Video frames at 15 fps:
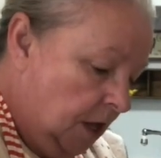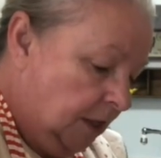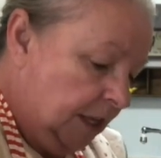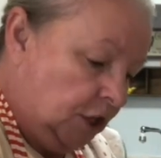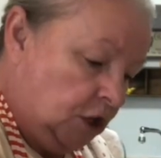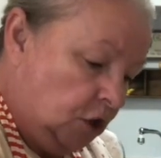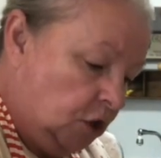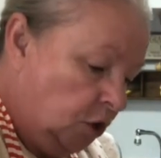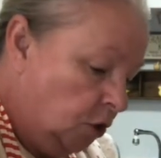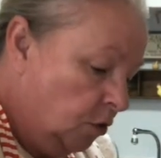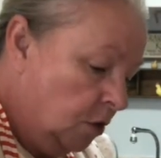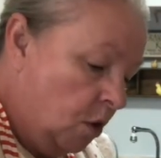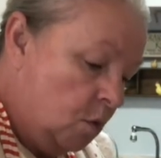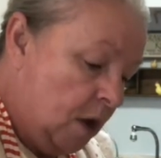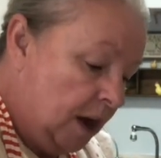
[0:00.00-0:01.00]
Like, you
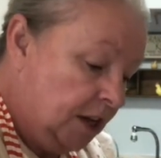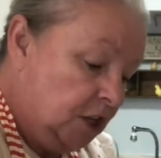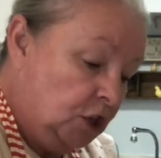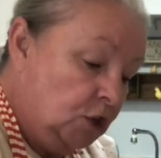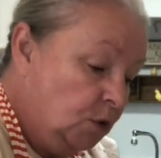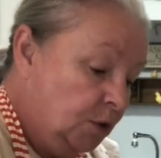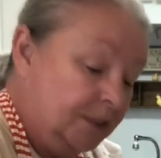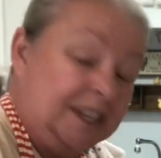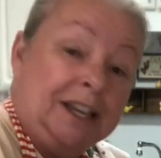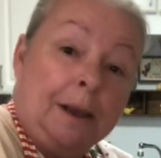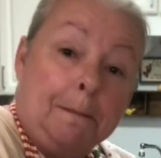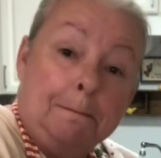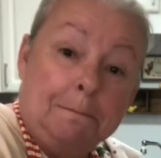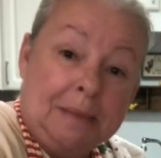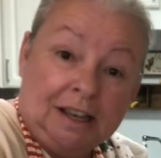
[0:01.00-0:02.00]
don't want to use like a
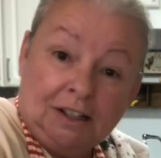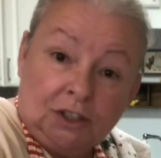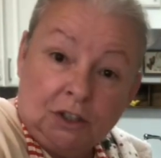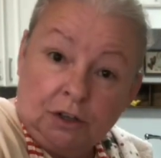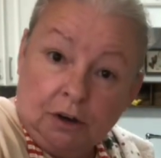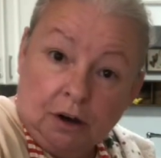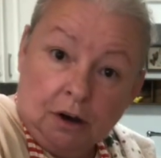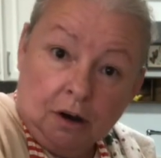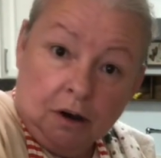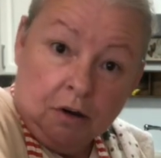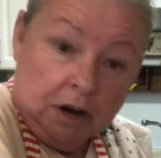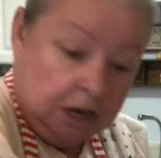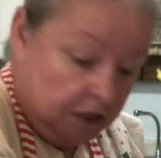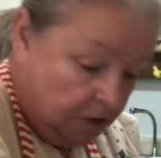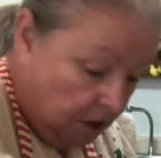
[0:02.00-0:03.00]
mixer or
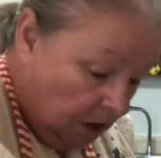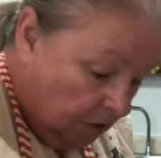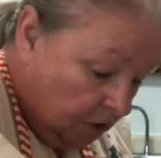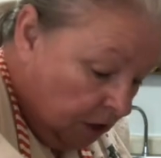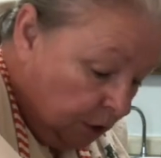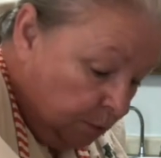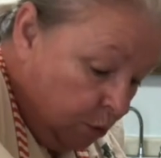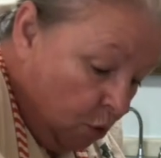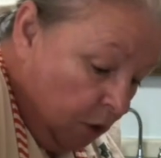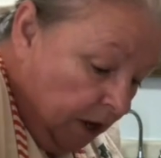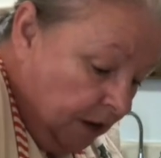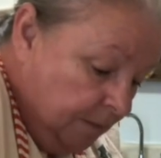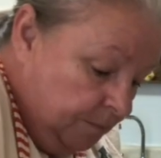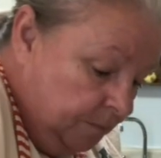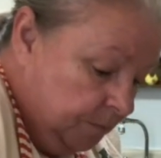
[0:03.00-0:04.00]
anything at this
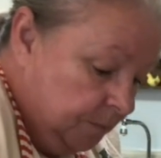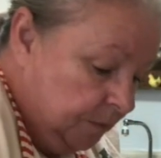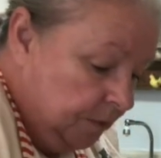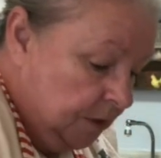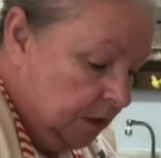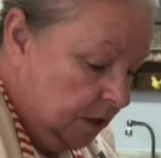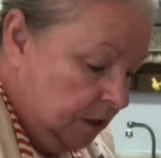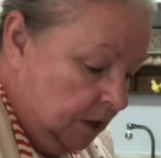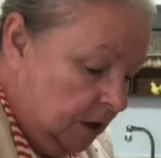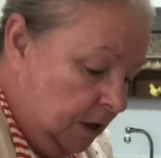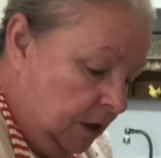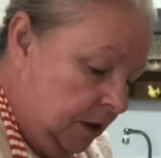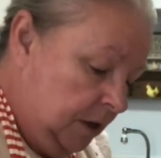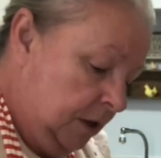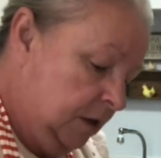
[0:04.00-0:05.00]
point.
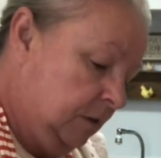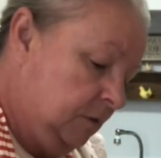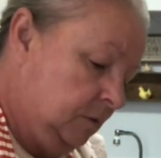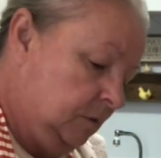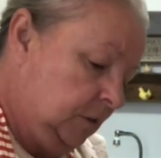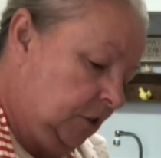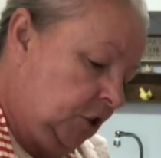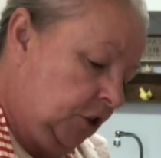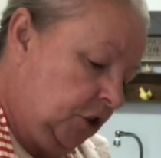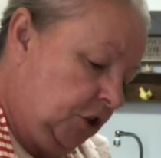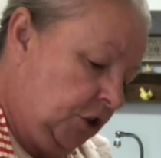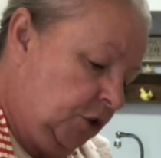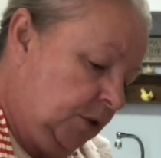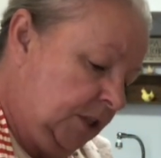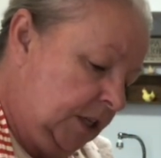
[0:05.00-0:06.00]
Oh, I
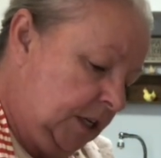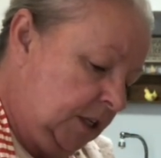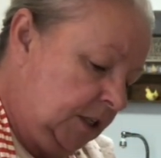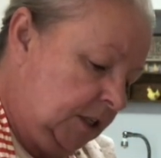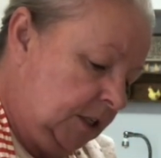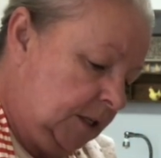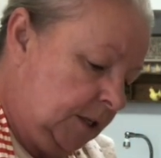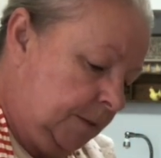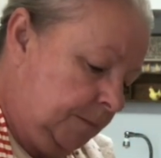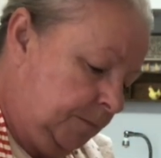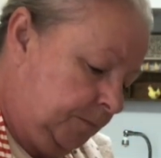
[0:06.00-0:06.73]
shouldn't use this.